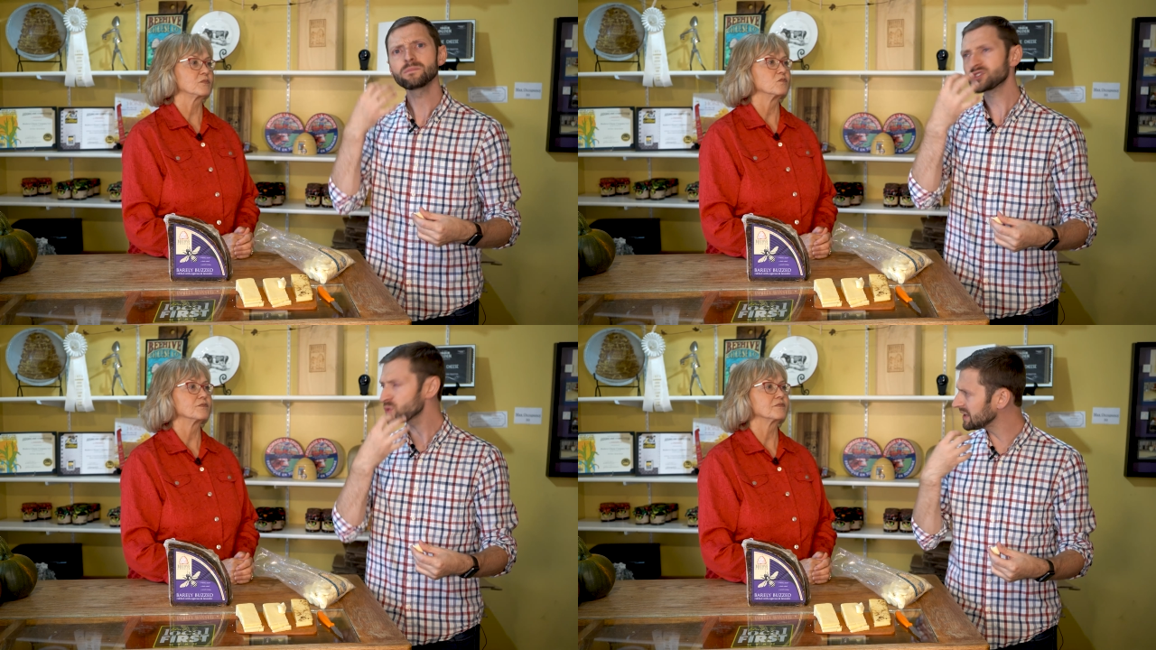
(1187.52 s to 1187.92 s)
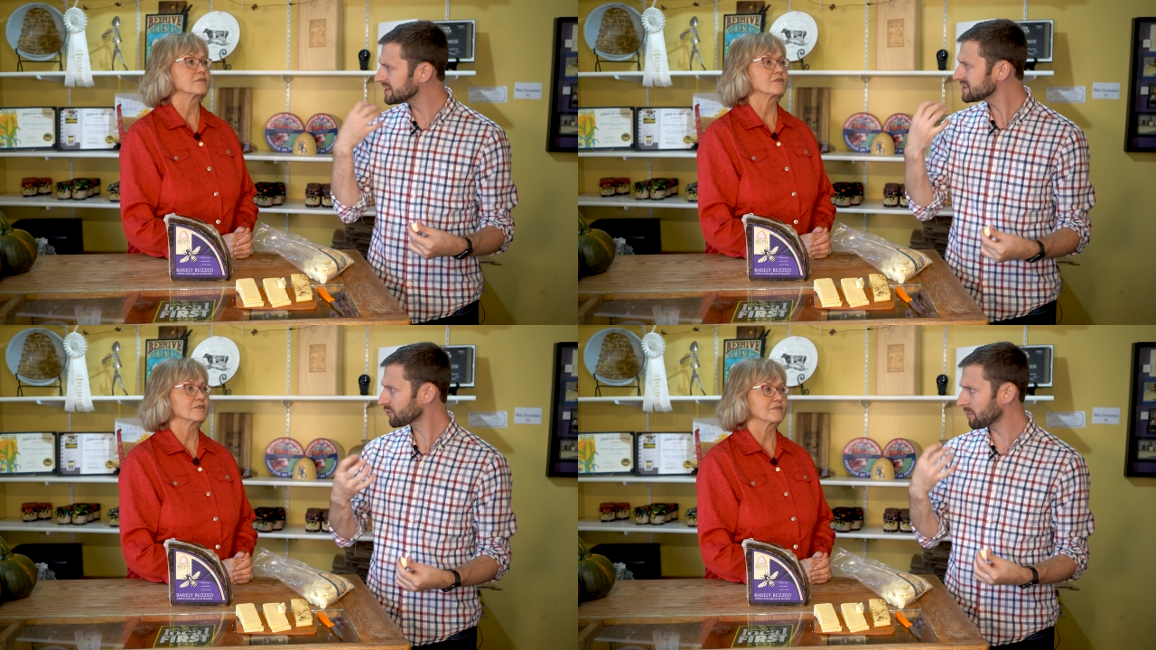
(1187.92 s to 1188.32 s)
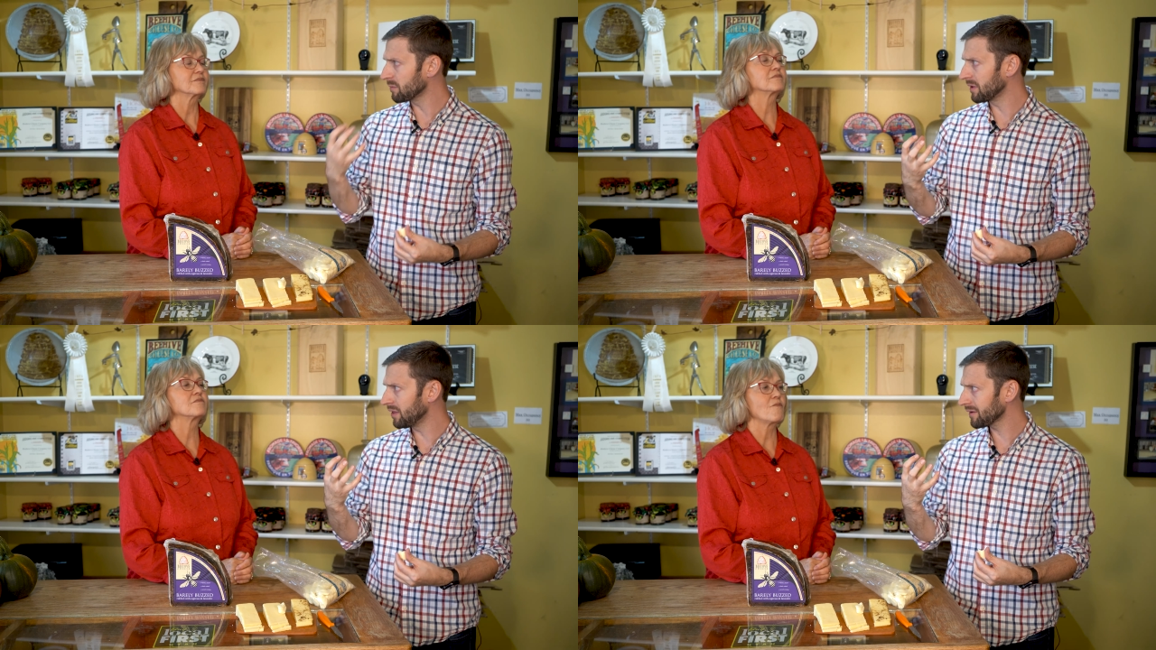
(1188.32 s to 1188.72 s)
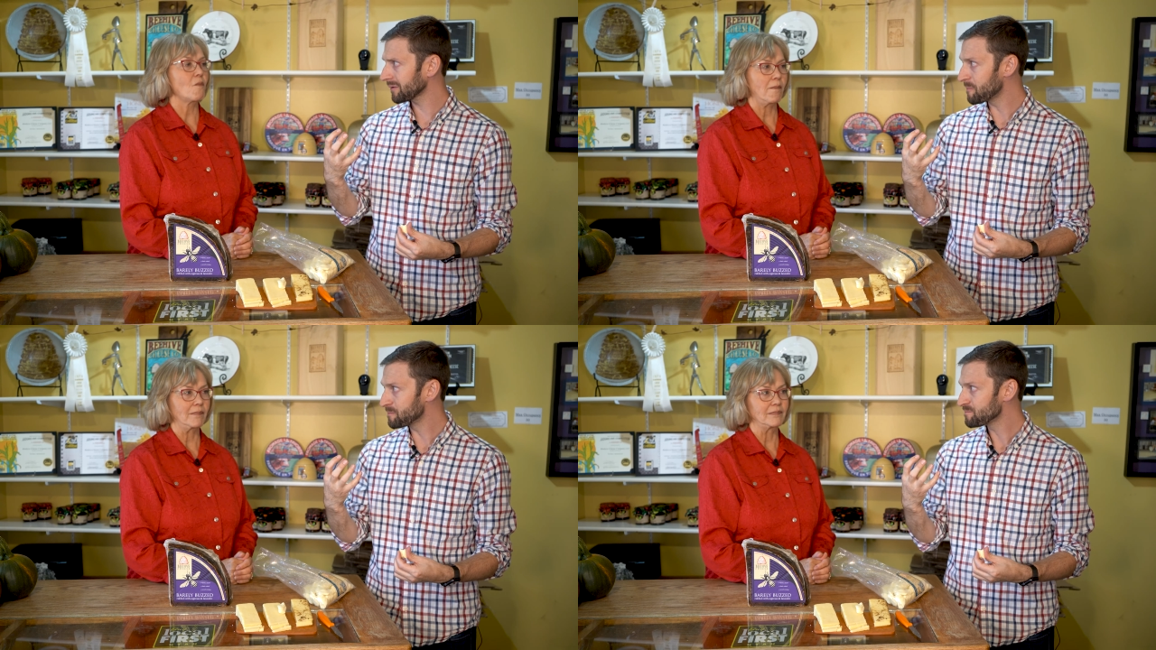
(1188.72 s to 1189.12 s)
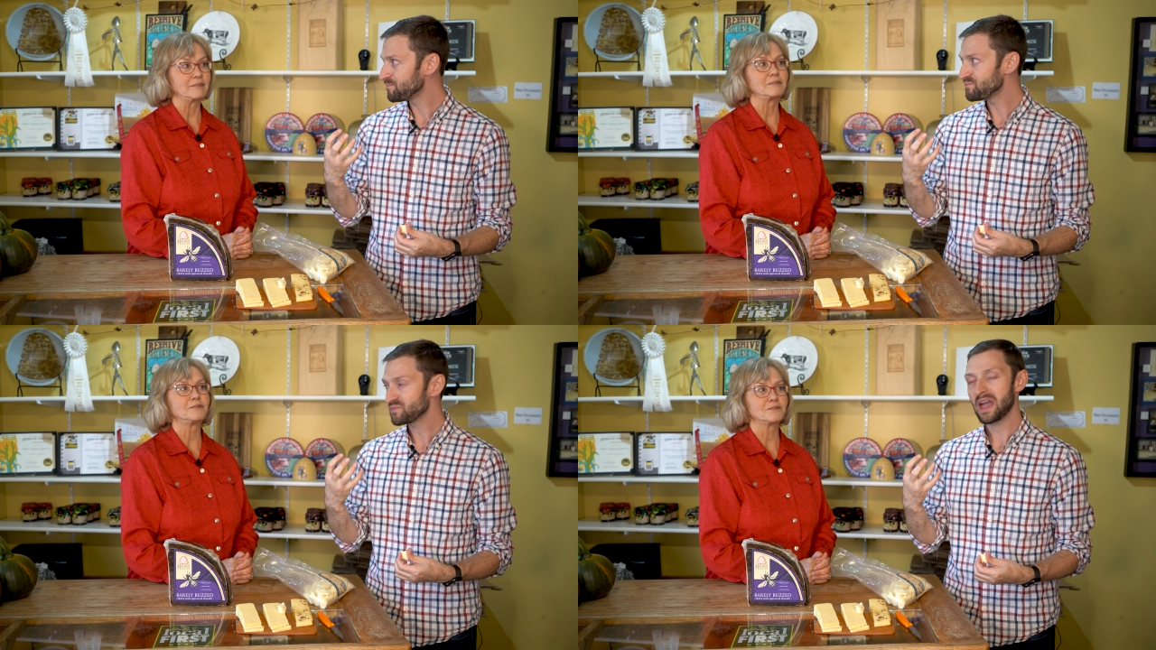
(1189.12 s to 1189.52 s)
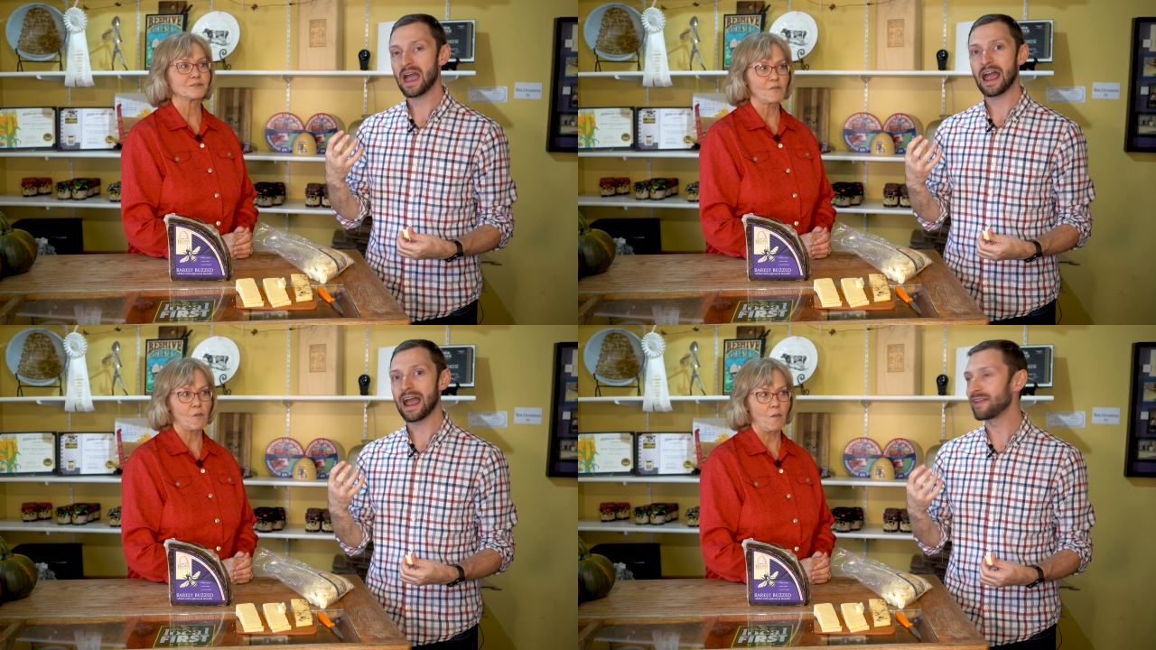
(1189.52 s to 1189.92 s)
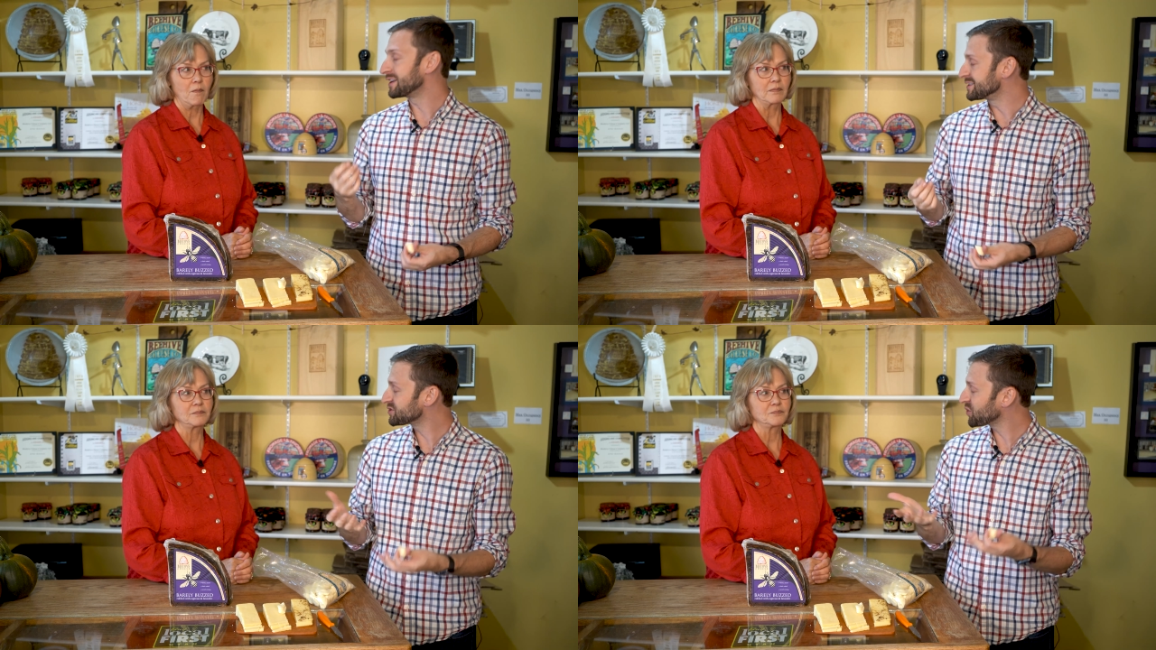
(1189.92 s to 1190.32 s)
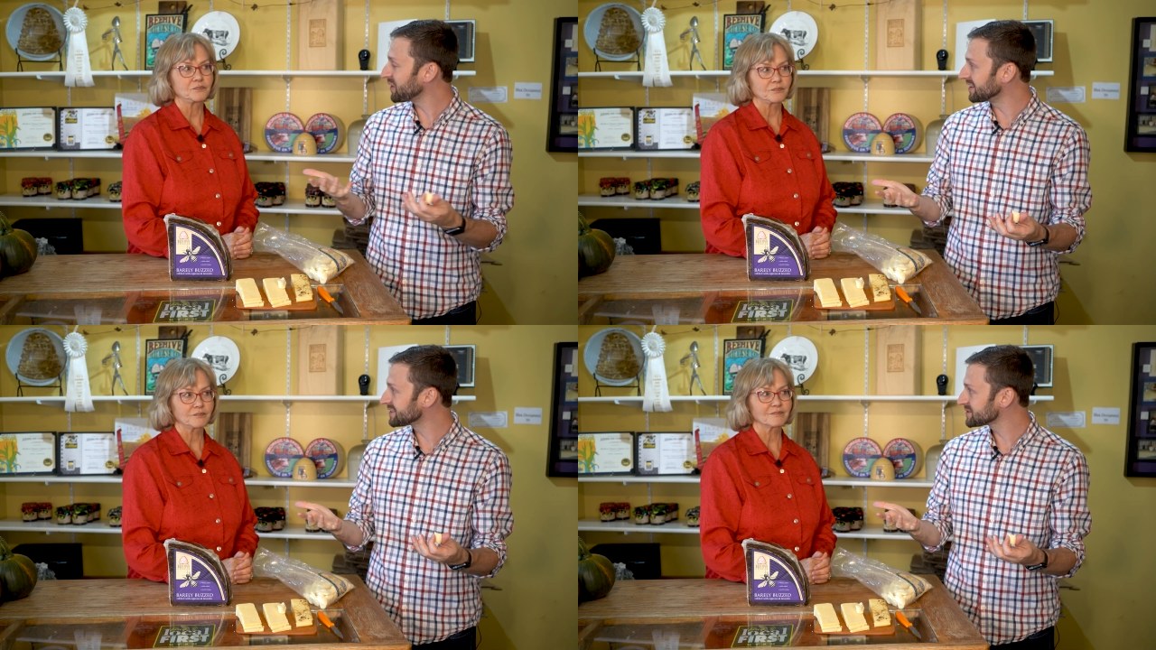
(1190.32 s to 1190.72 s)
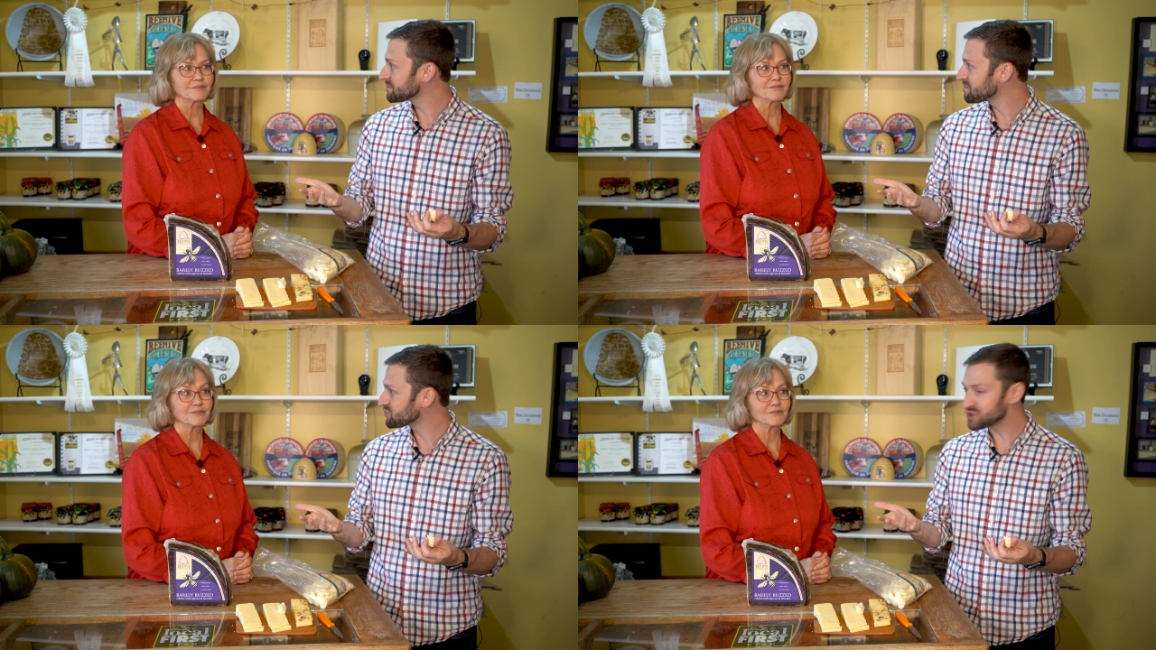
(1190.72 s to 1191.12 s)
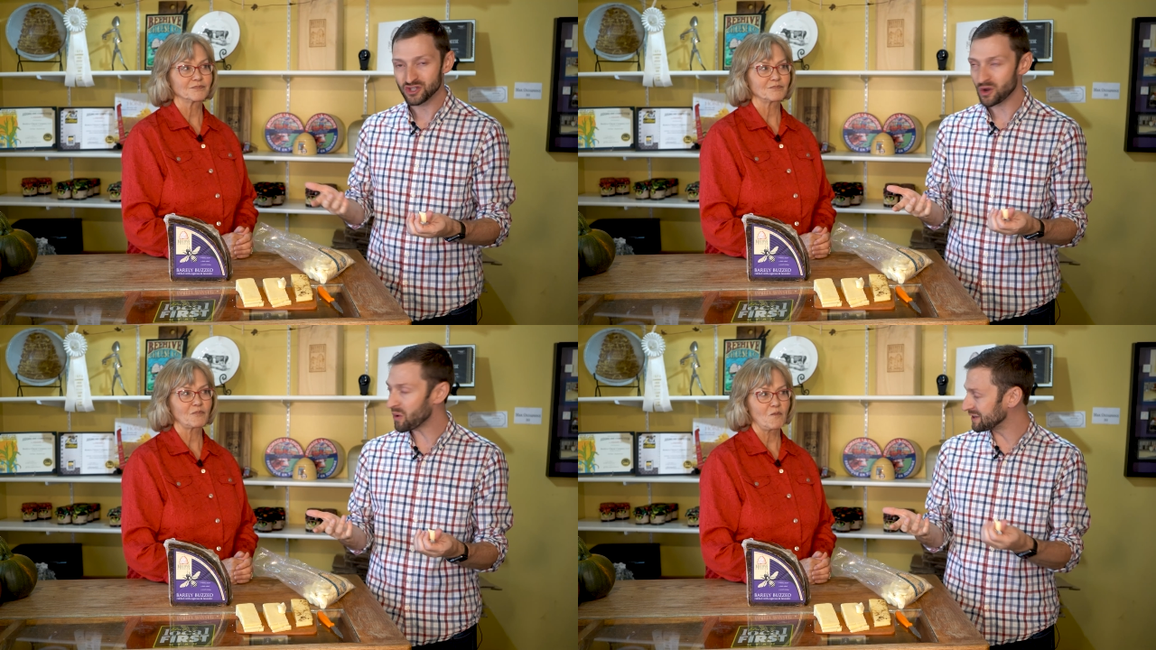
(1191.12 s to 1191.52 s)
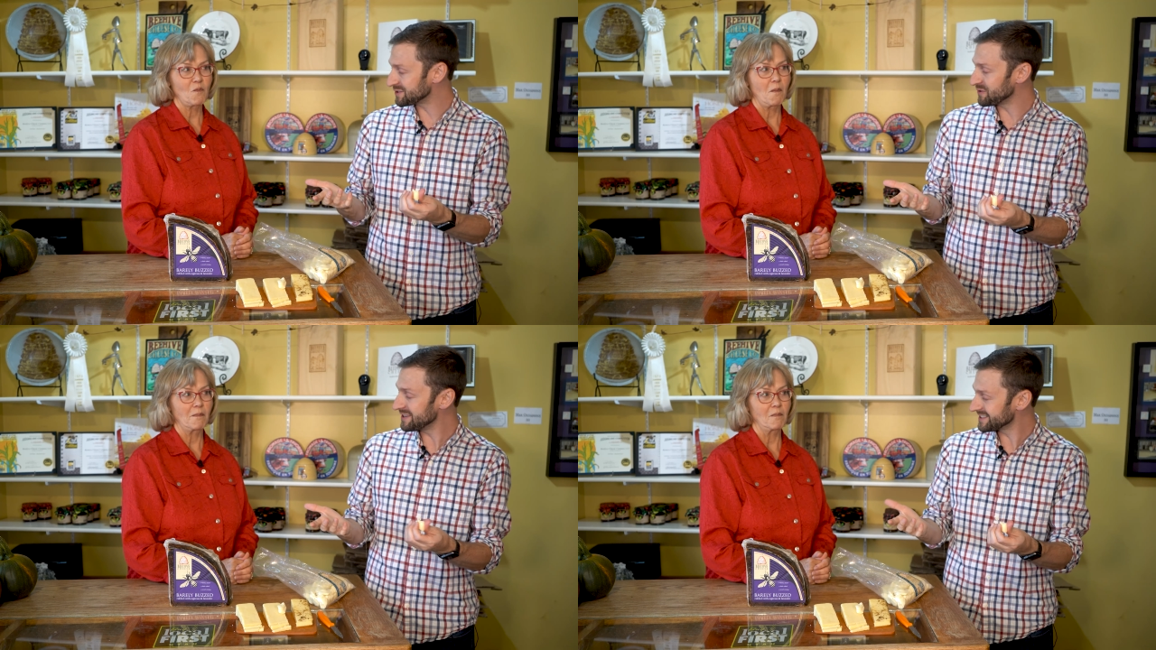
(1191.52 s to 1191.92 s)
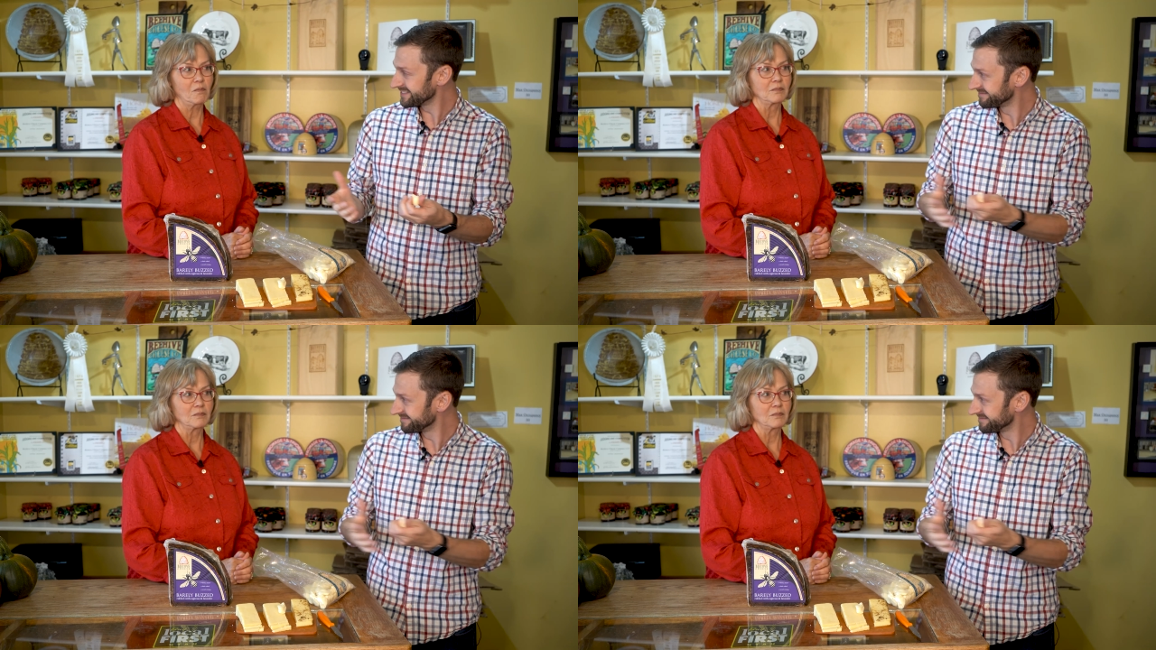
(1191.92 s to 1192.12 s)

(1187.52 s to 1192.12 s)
Speaker 1: sweetness from the milk, and then it squeaks. So do you know why it squeaks?